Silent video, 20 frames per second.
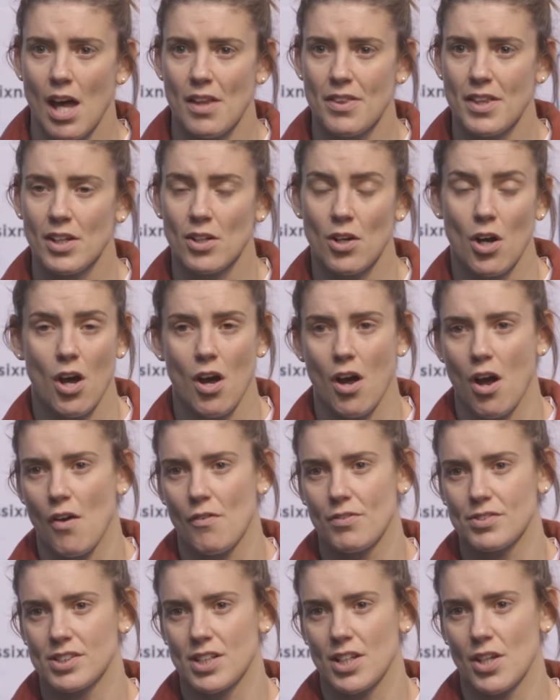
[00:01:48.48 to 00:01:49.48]
I think
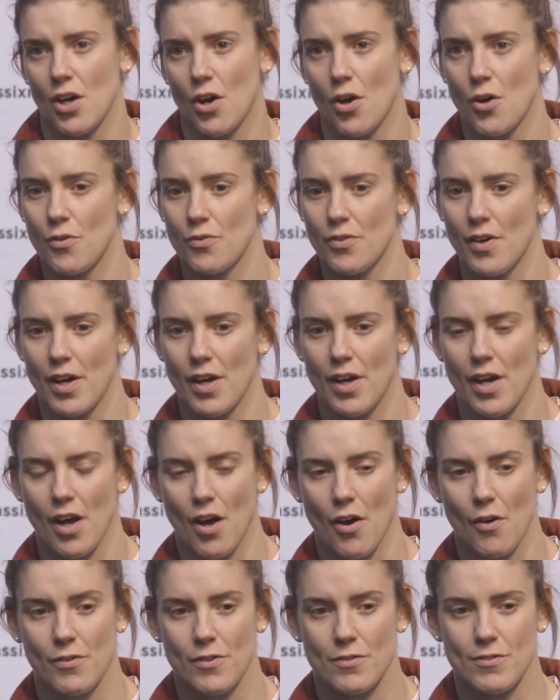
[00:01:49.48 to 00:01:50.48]
obviously
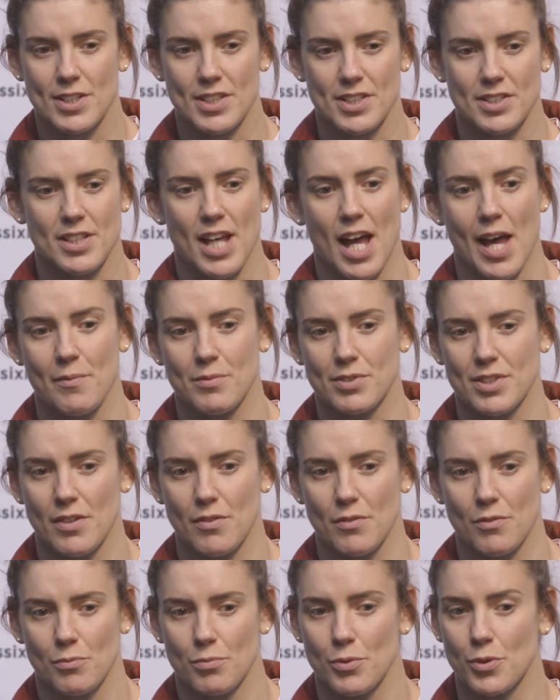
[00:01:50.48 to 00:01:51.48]
over recent times
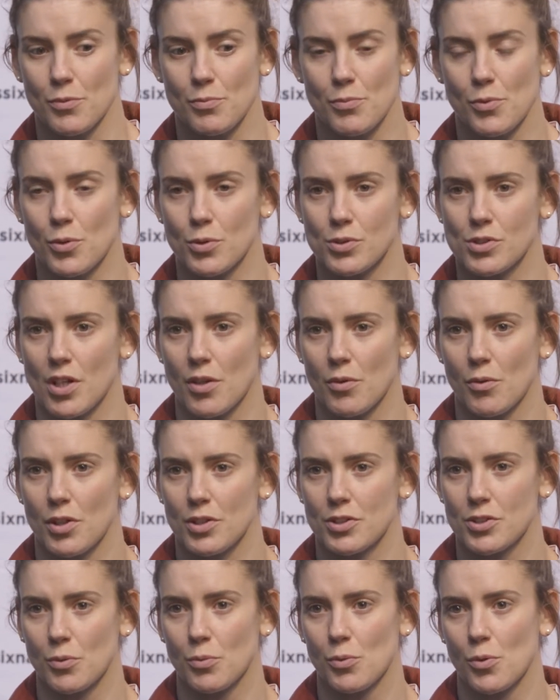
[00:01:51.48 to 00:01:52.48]
it moved more
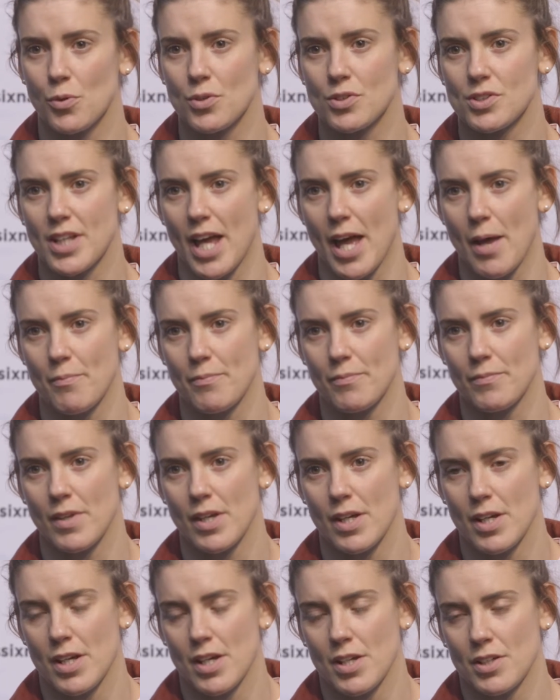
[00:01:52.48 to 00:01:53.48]
towards
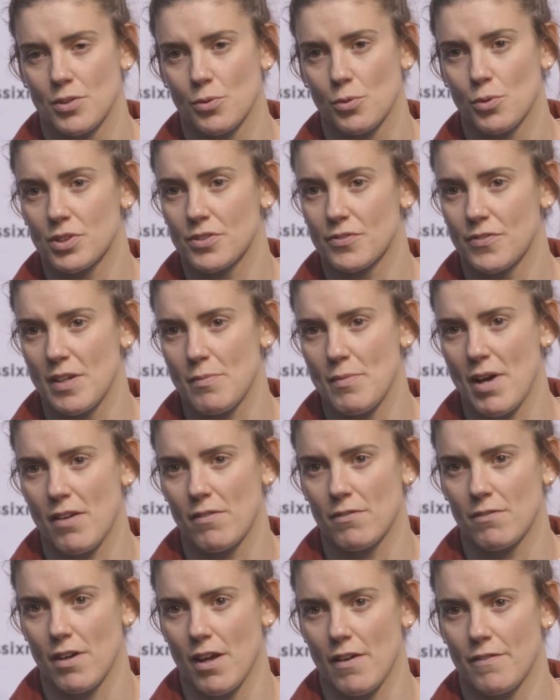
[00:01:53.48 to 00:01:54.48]

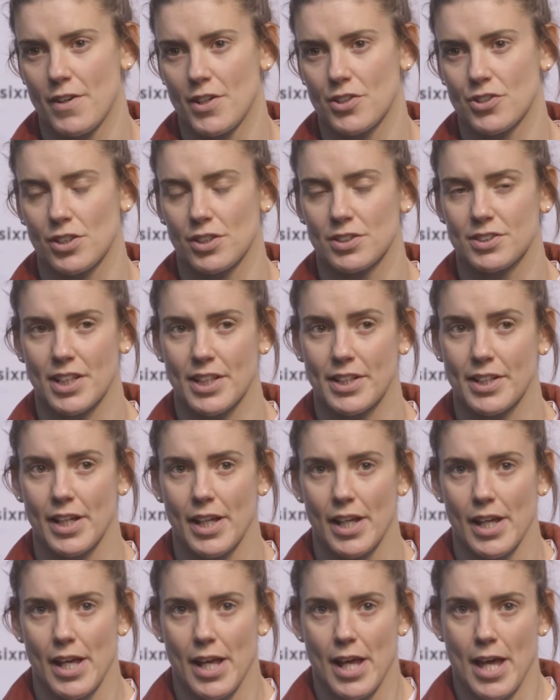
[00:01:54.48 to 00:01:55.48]
female officials,
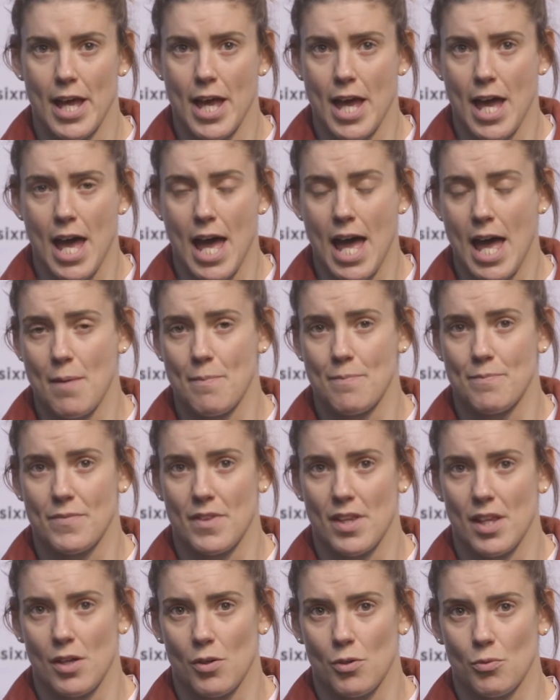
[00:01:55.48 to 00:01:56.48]
and
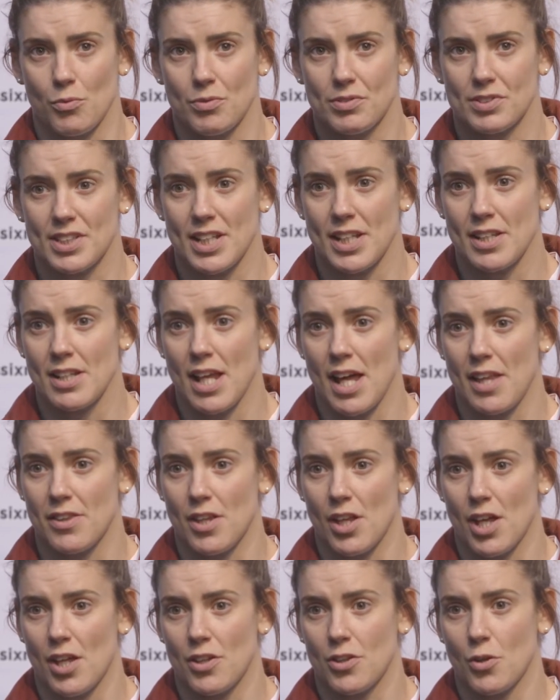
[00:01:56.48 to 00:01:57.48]
we've seen like
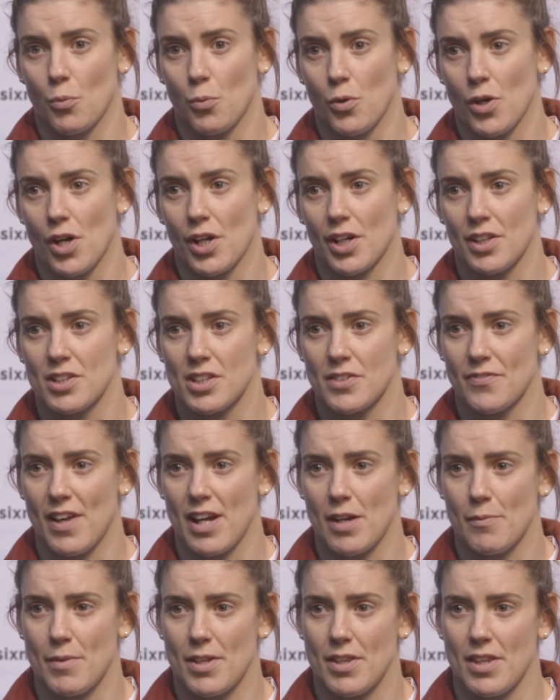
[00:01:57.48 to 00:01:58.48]
the work and the
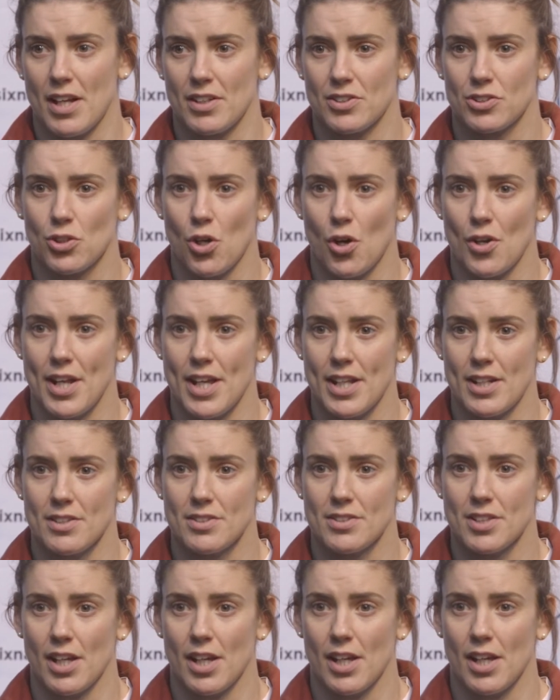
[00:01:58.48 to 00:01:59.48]
development that's gone
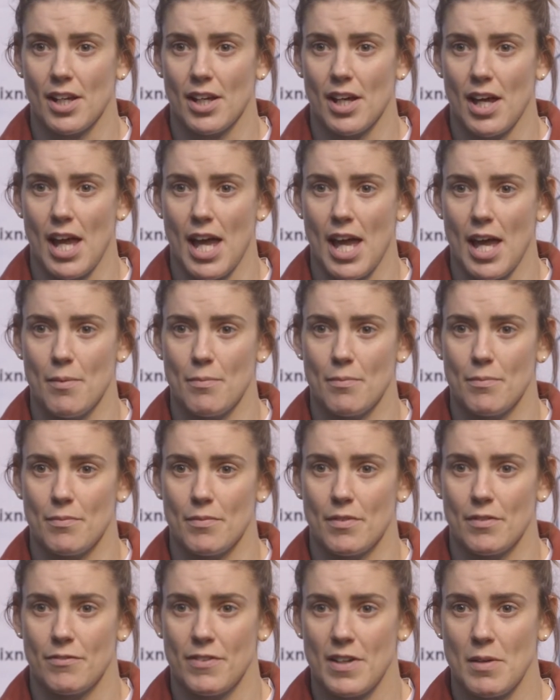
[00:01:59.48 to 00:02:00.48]
into
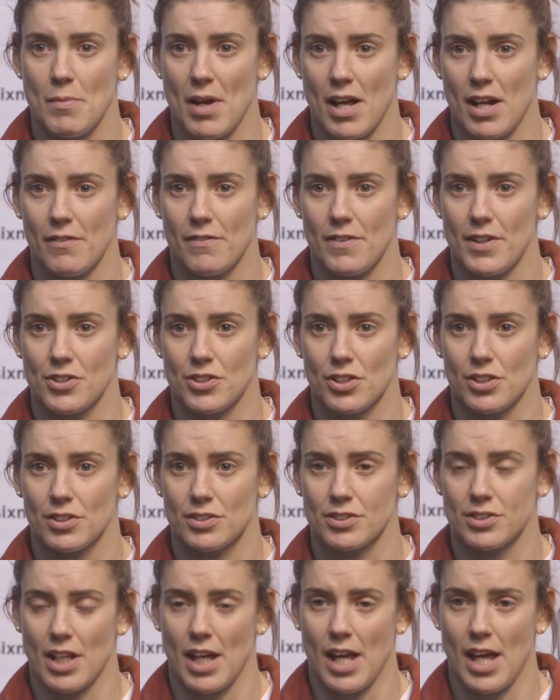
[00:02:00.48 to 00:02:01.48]
female
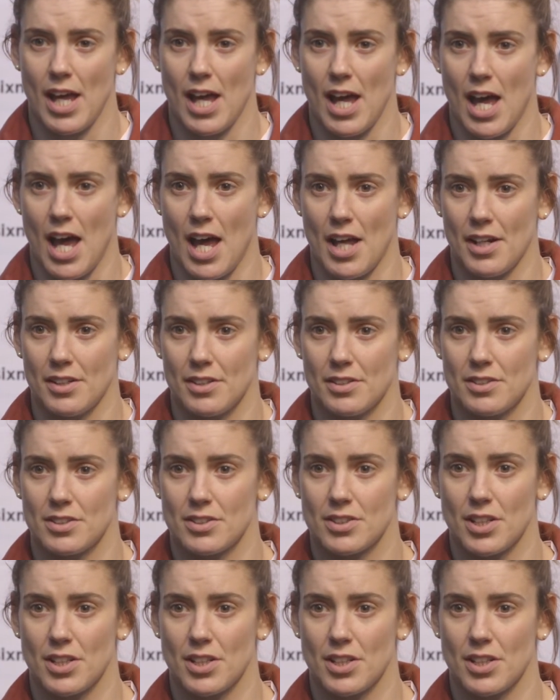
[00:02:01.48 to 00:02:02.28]
officials and